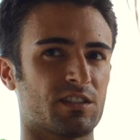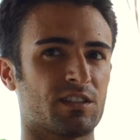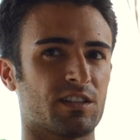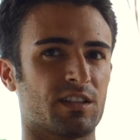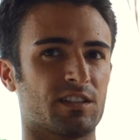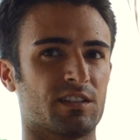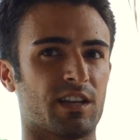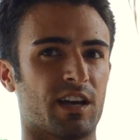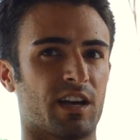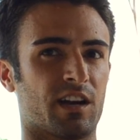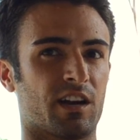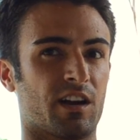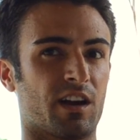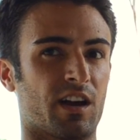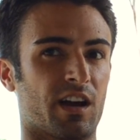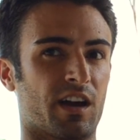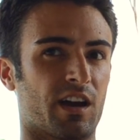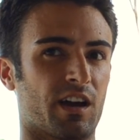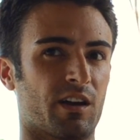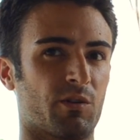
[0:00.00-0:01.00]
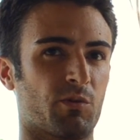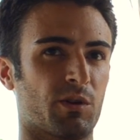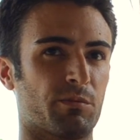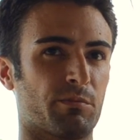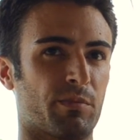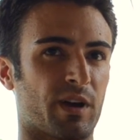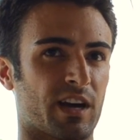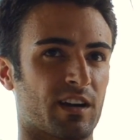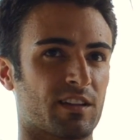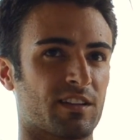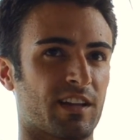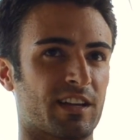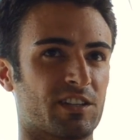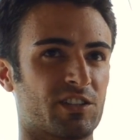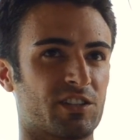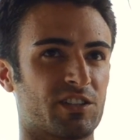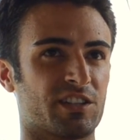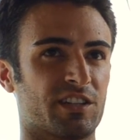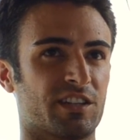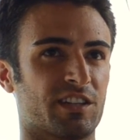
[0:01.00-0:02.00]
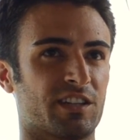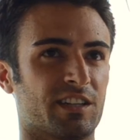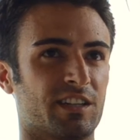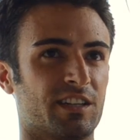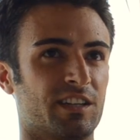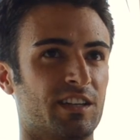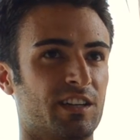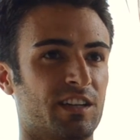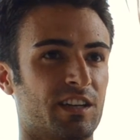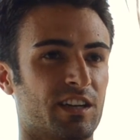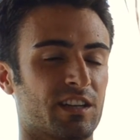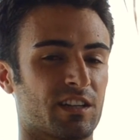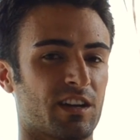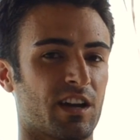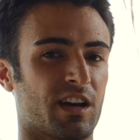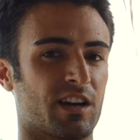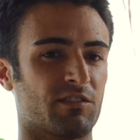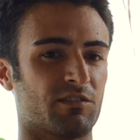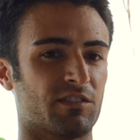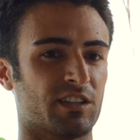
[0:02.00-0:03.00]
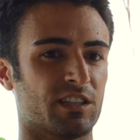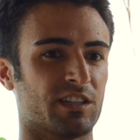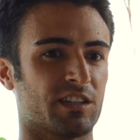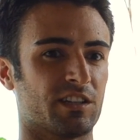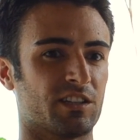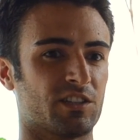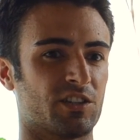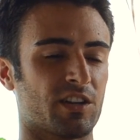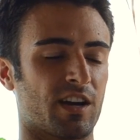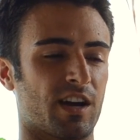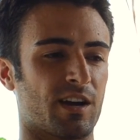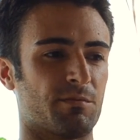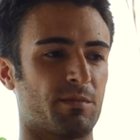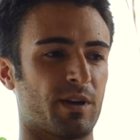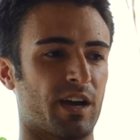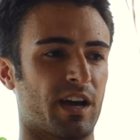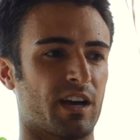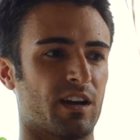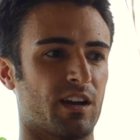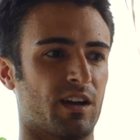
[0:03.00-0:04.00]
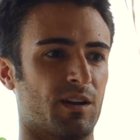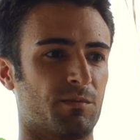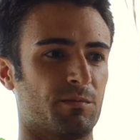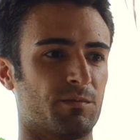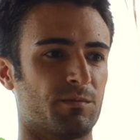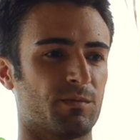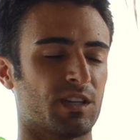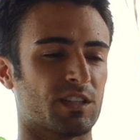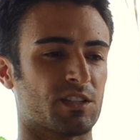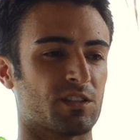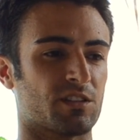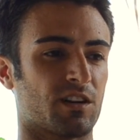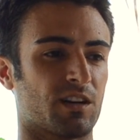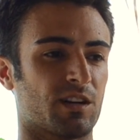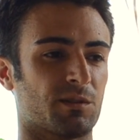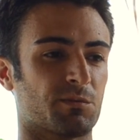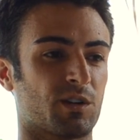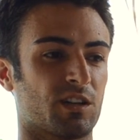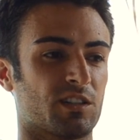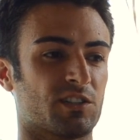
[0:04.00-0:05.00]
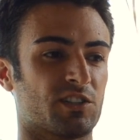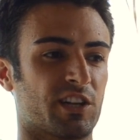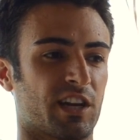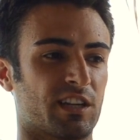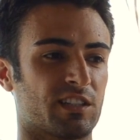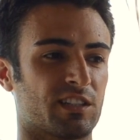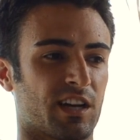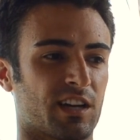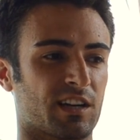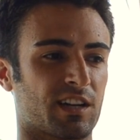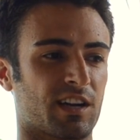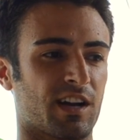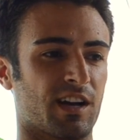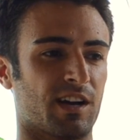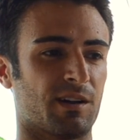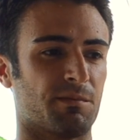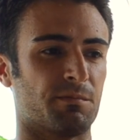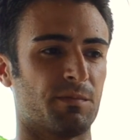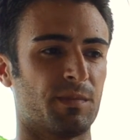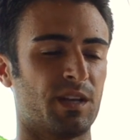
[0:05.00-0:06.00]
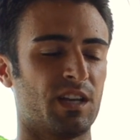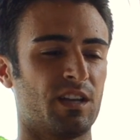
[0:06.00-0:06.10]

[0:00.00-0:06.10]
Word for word: and then I went back last year and got a really good job at um, a startup called Jet.com